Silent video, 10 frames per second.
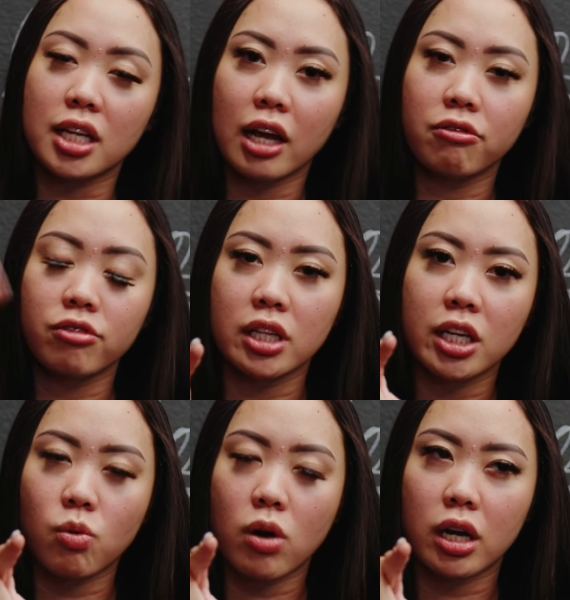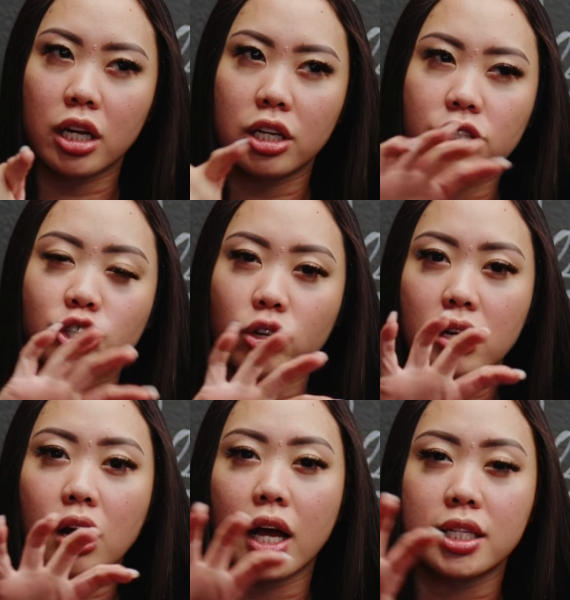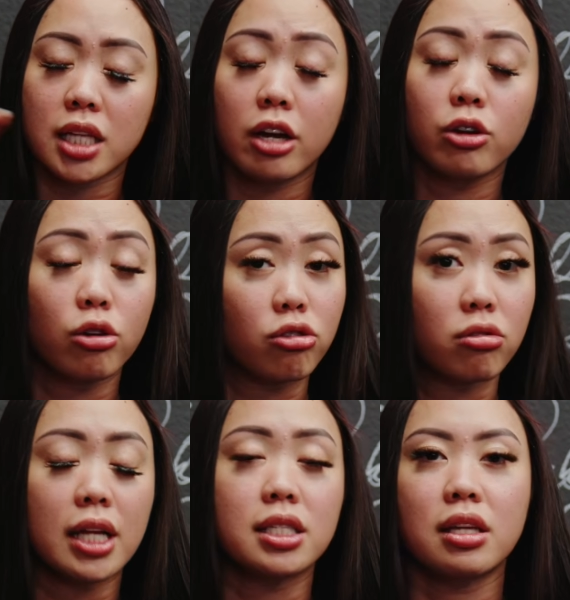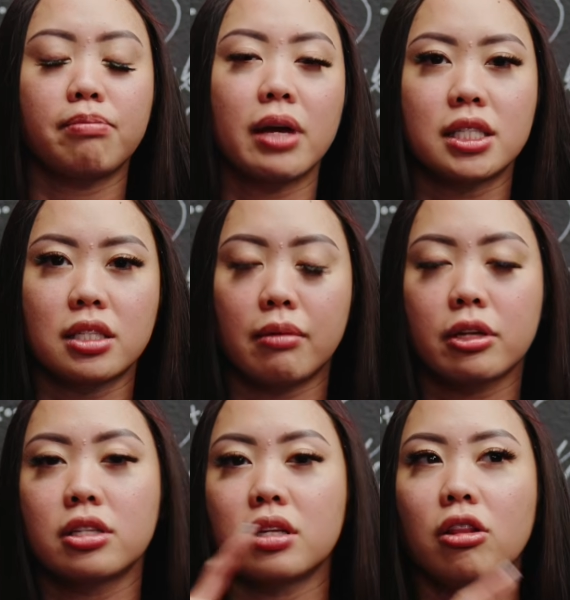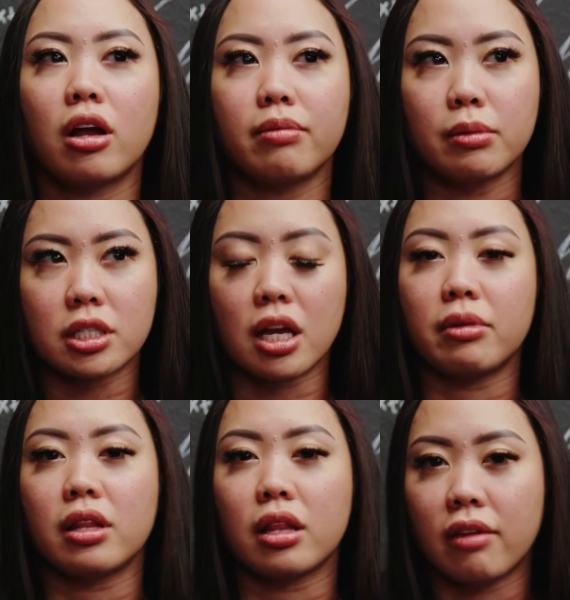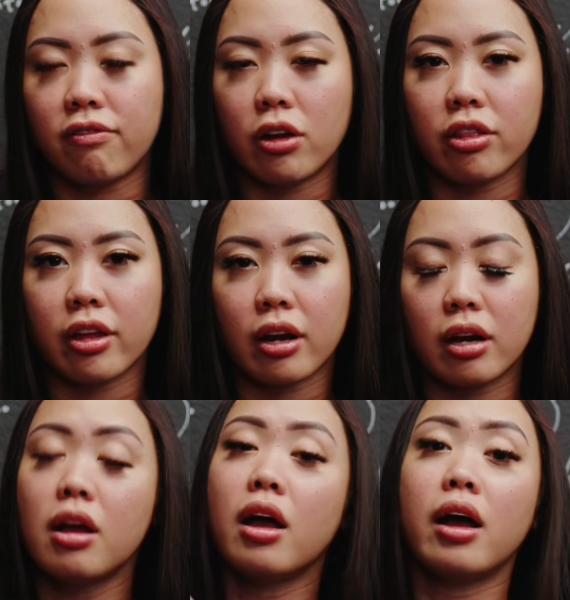and I really wanna show you guys how to go through that step by step because a lot of people tell me that they feel their